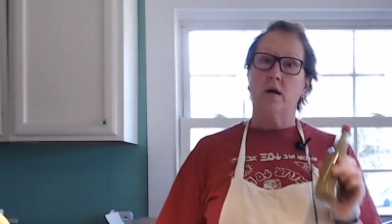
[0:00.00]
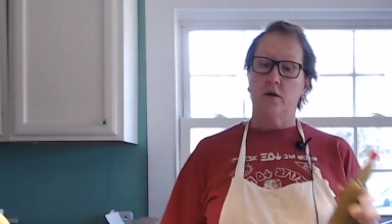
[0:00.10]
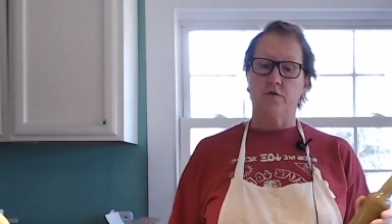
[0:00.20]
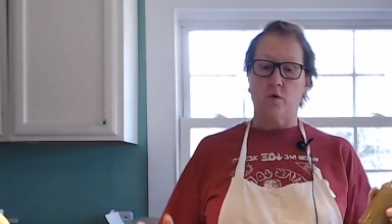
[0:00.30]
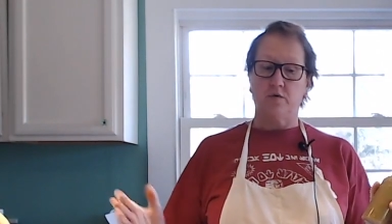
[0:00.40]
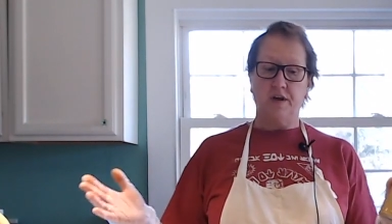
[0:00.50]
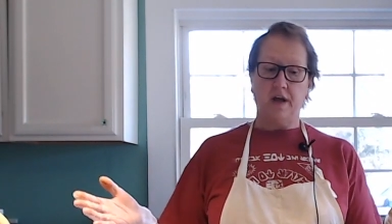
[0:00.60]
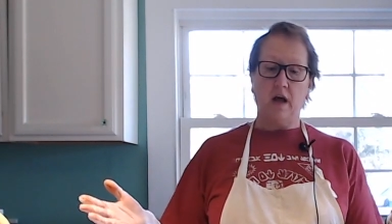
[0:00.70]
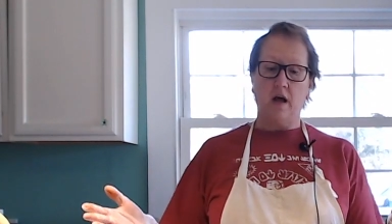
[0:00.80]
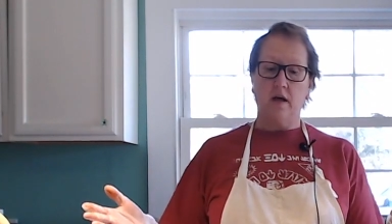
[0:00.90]
So
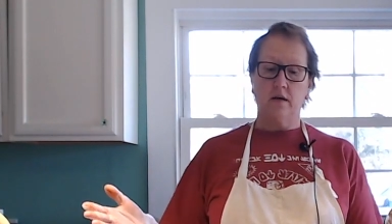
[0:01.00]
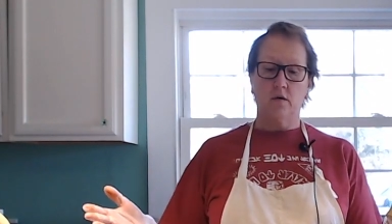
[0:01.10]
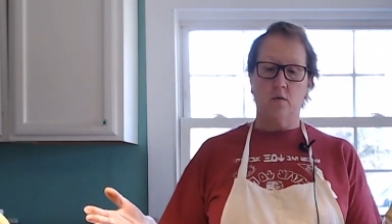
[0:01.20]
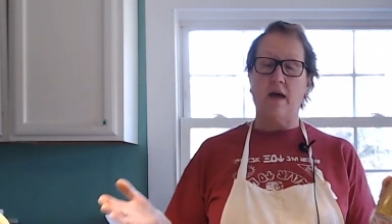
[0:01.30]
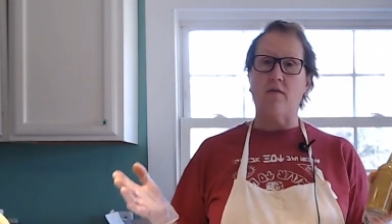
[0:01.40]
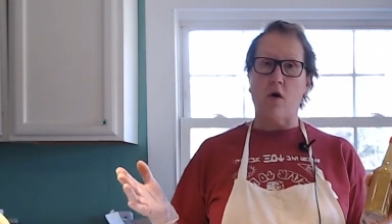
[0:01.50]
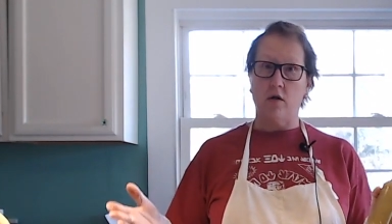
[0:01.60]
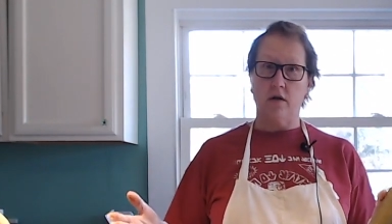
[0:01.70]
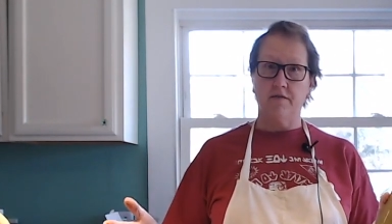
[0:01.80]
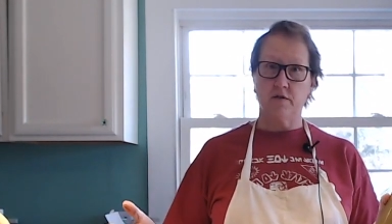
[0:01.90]
ta-da! We have
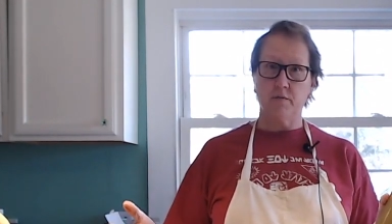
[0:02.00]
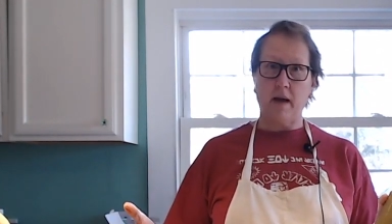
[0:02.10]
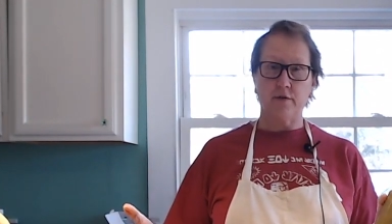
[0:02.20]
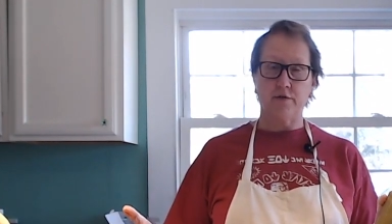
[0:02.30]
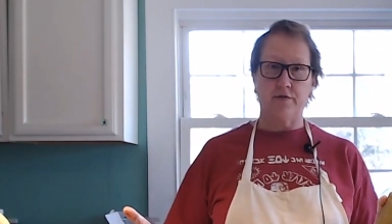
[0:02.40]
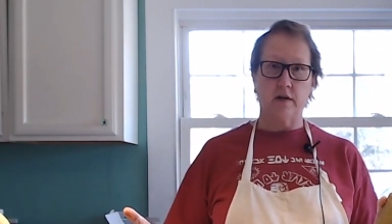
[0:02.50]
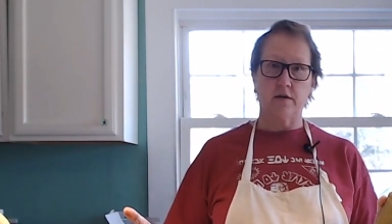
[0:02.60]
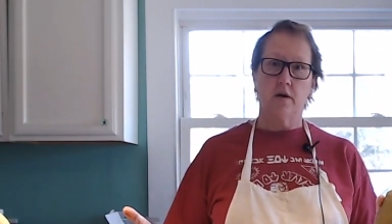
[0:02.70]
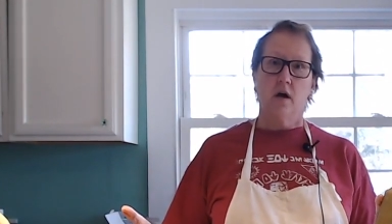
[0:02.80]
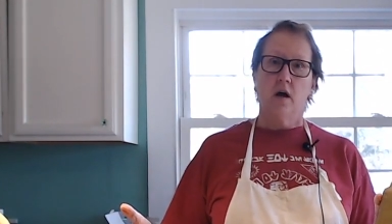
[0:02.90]
all of these bottles filled.